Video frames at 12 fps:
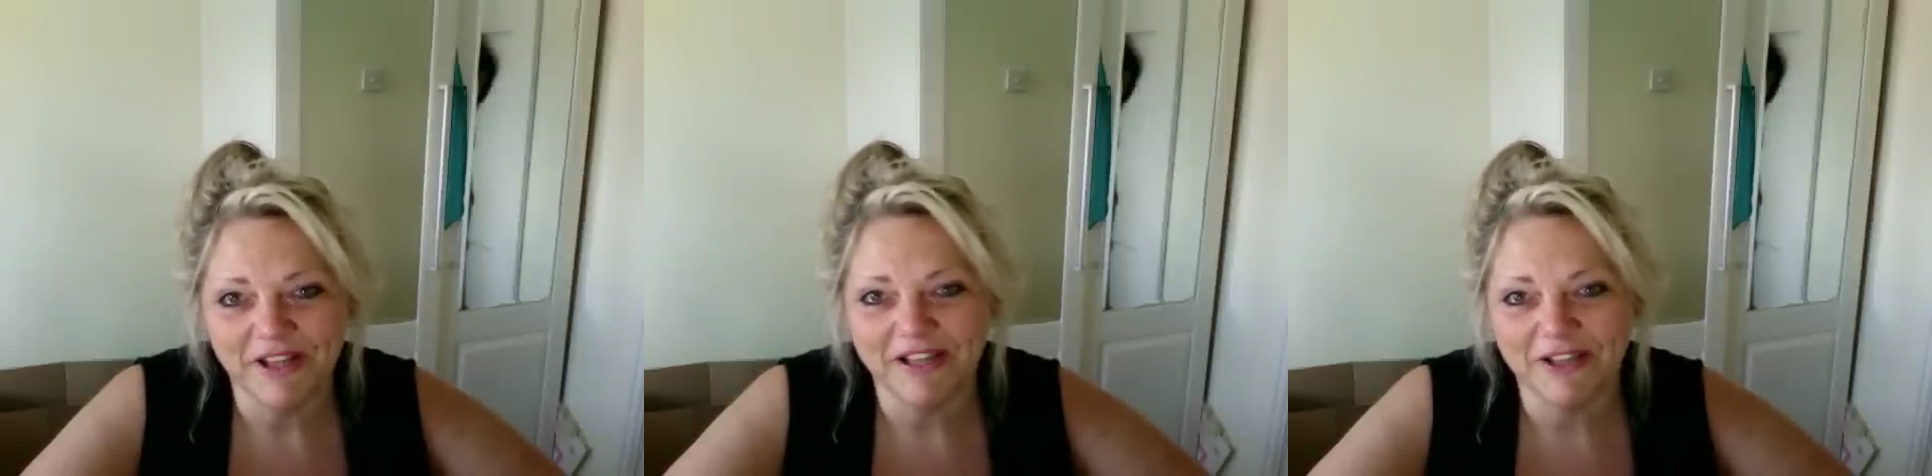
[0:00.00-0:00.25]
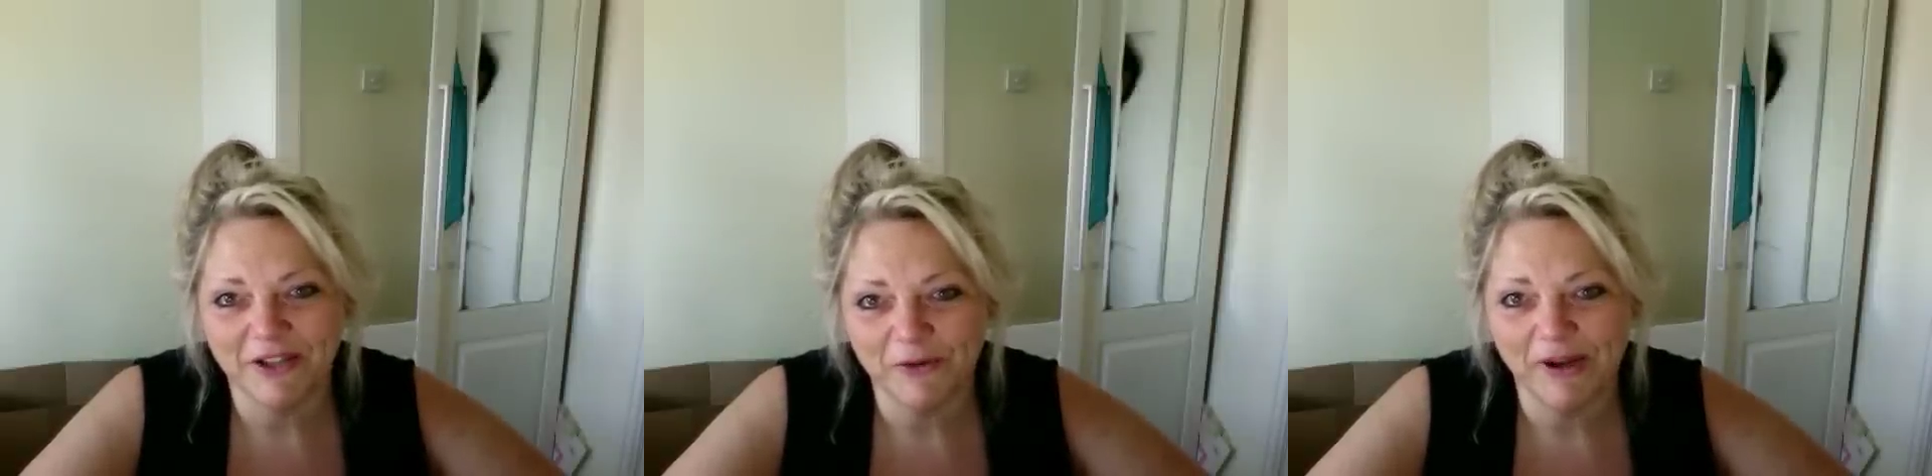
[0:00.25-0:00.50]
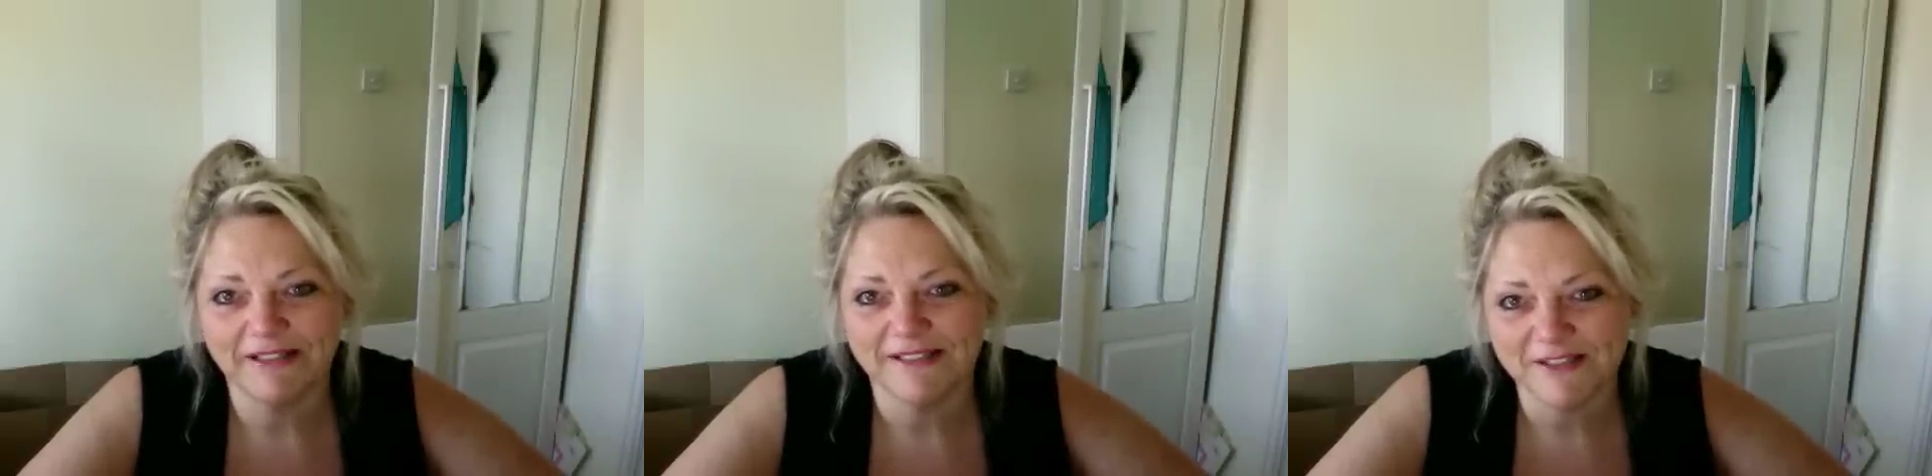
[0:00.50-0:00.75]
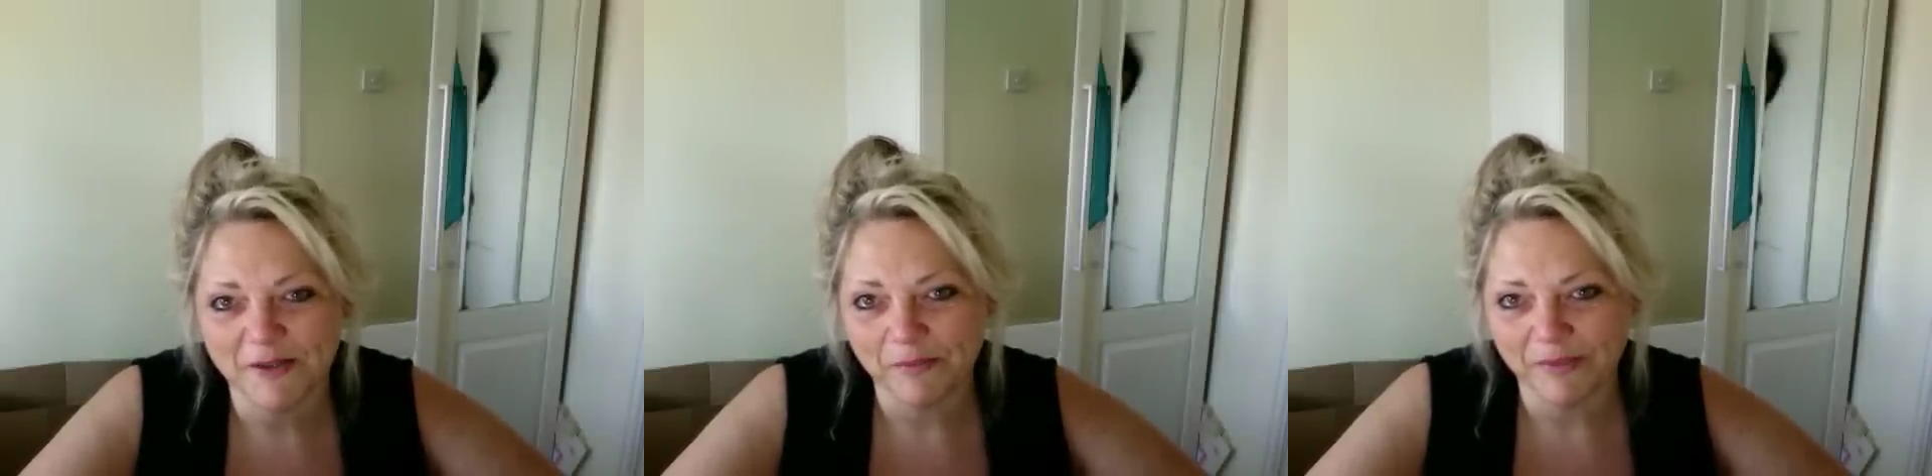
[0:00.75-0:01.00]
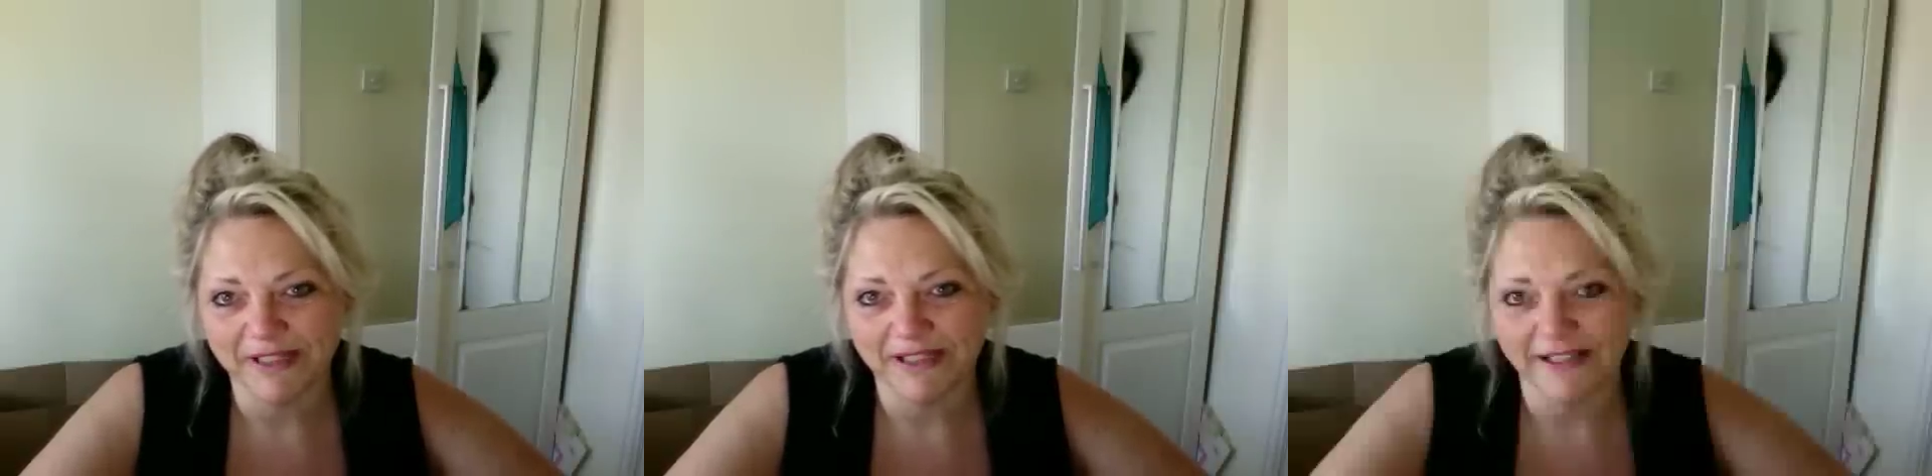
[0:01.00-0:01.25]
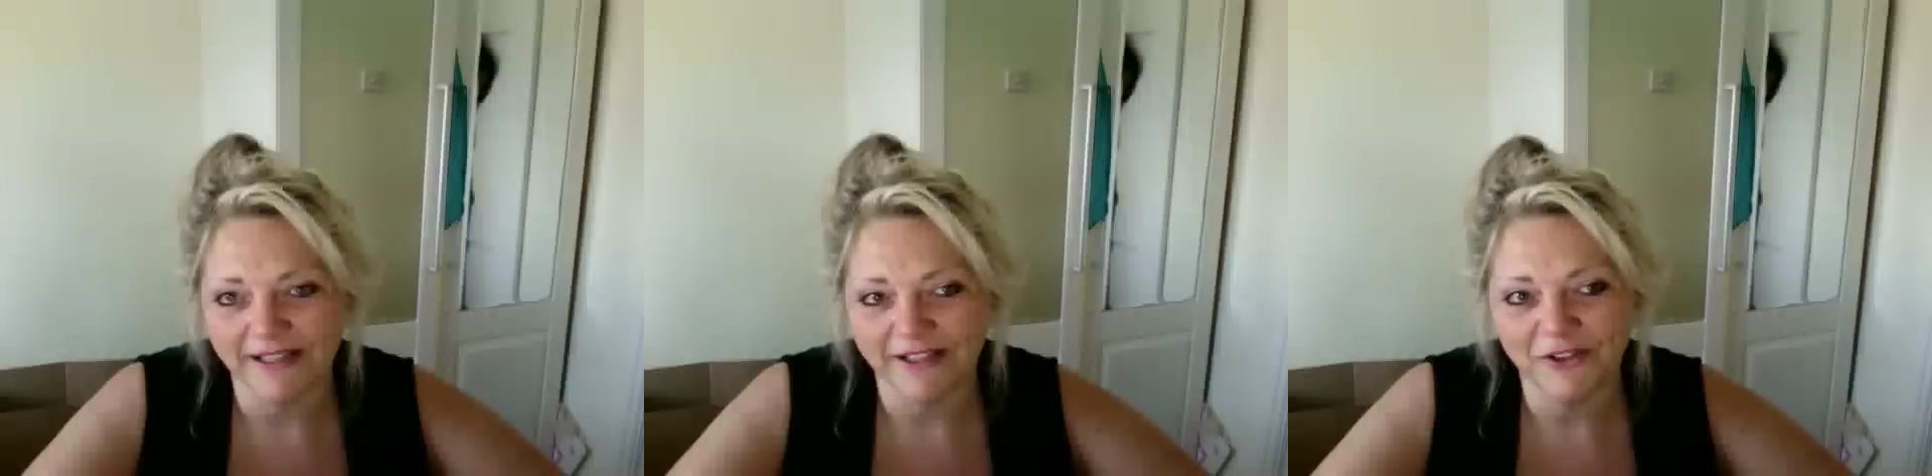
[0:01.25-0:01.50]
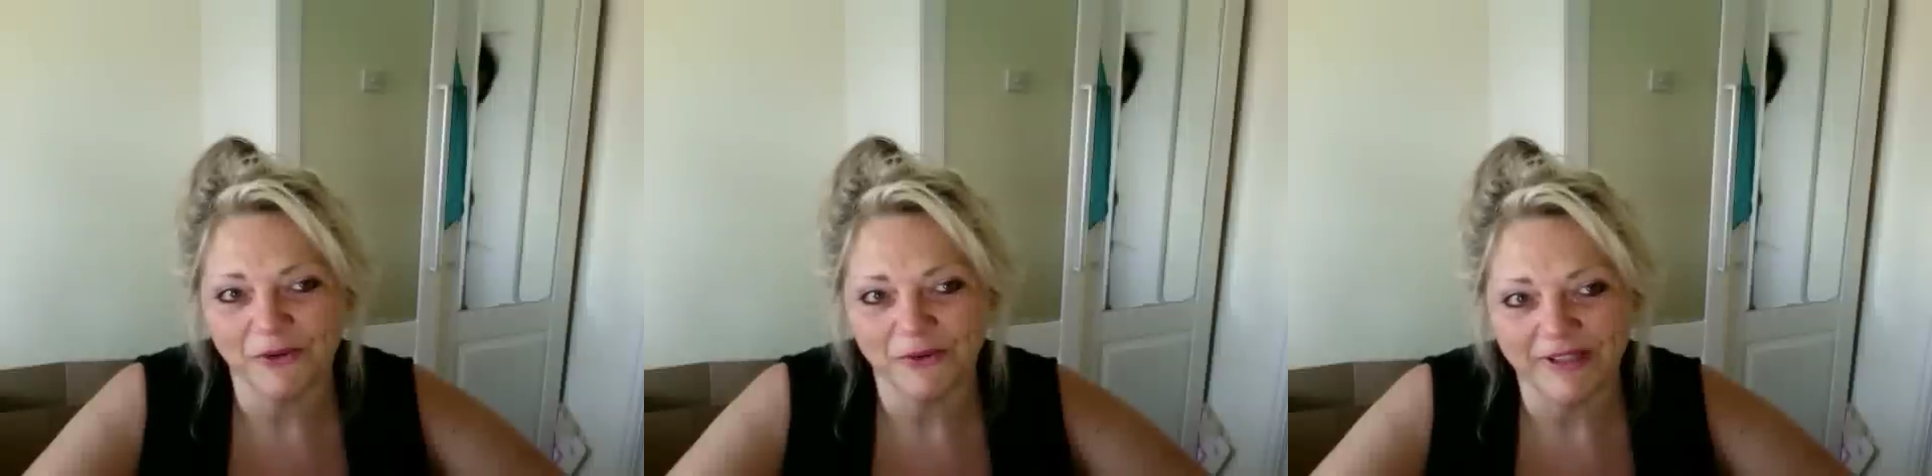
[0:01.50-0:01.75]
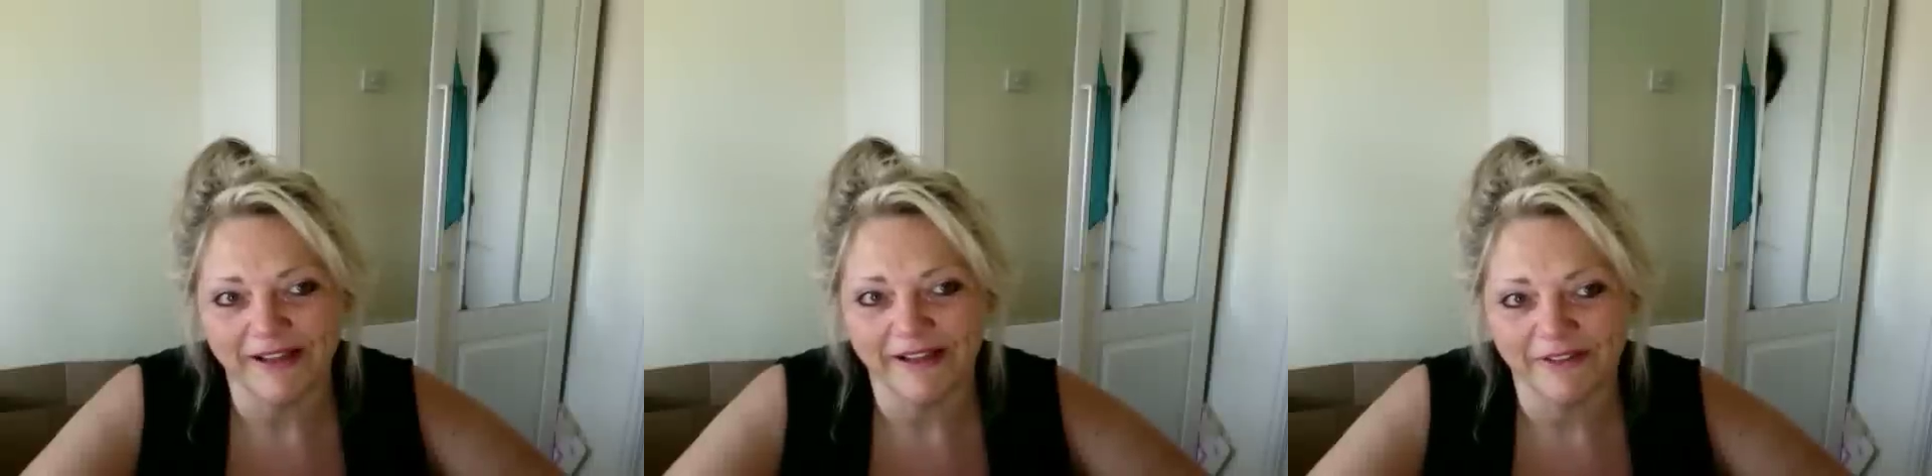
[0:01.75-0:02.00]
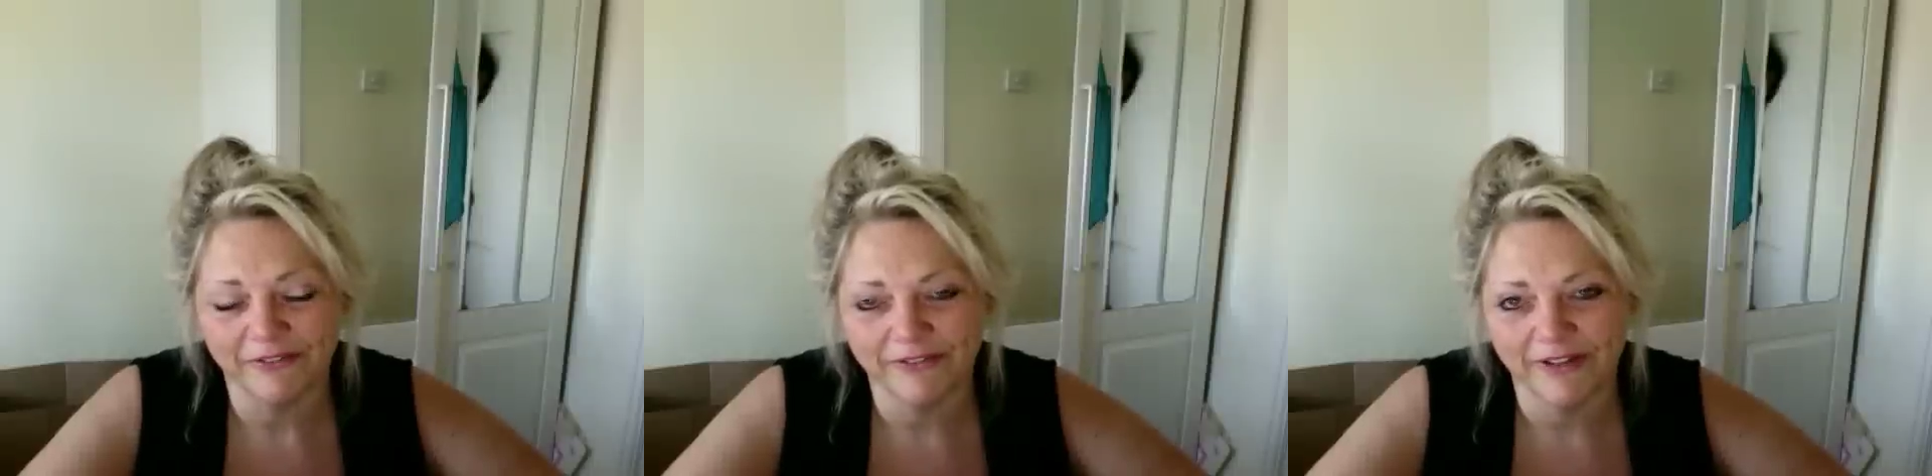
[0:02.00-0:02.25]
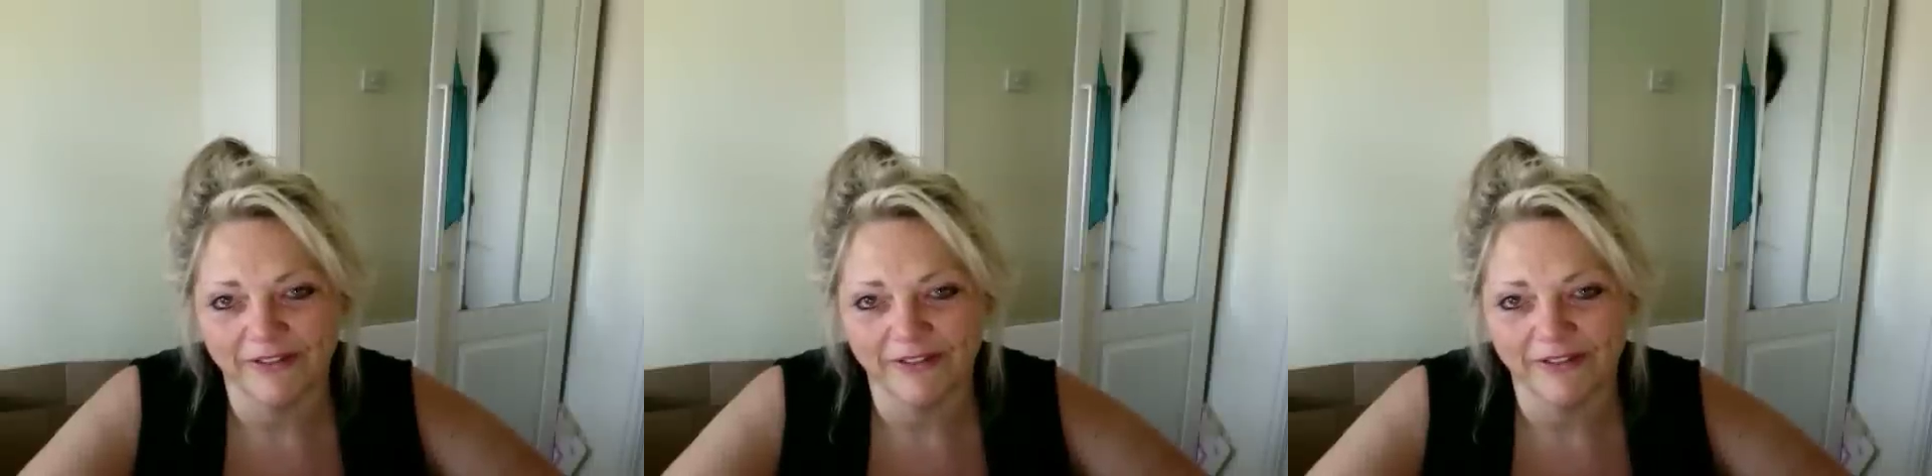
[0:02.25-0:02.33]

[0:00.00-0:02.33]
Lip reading: you had somebody in your life